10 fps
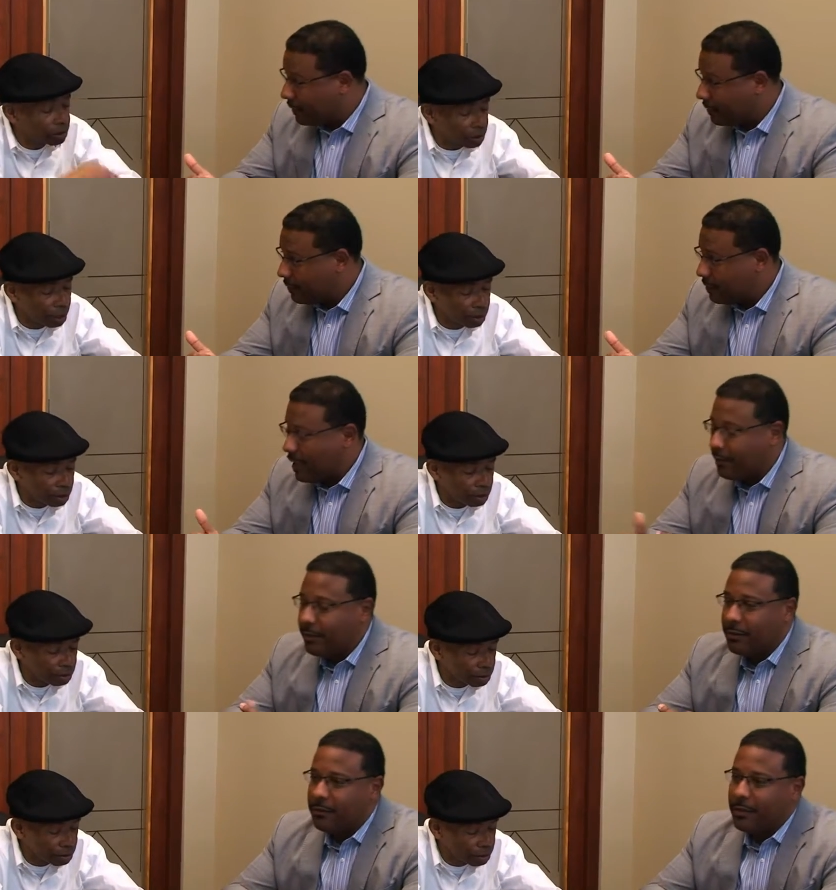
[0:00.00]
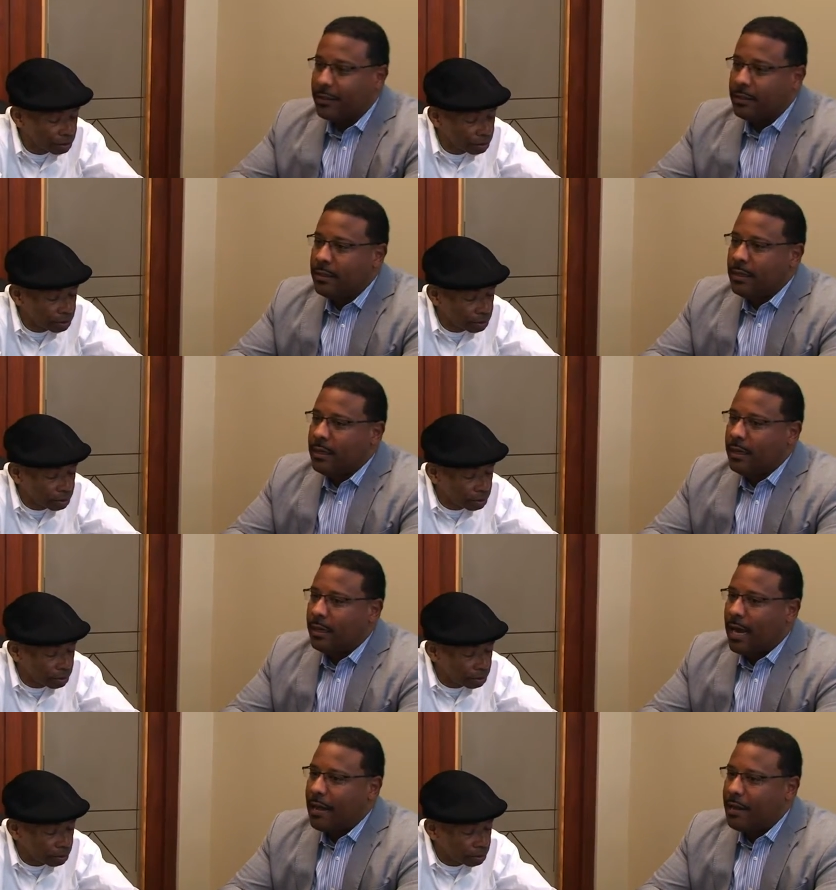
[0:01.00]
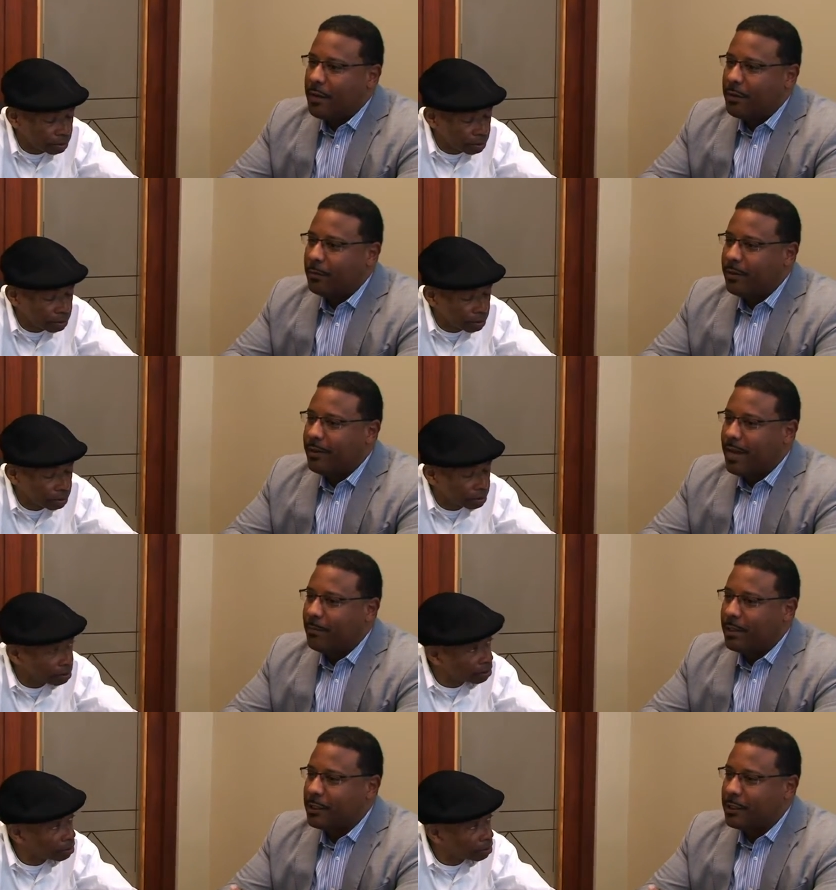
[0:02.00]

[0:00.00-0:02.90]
Speaker 1: figure. Okay, okay. I don't know the figure. Uh, I know that we've got to make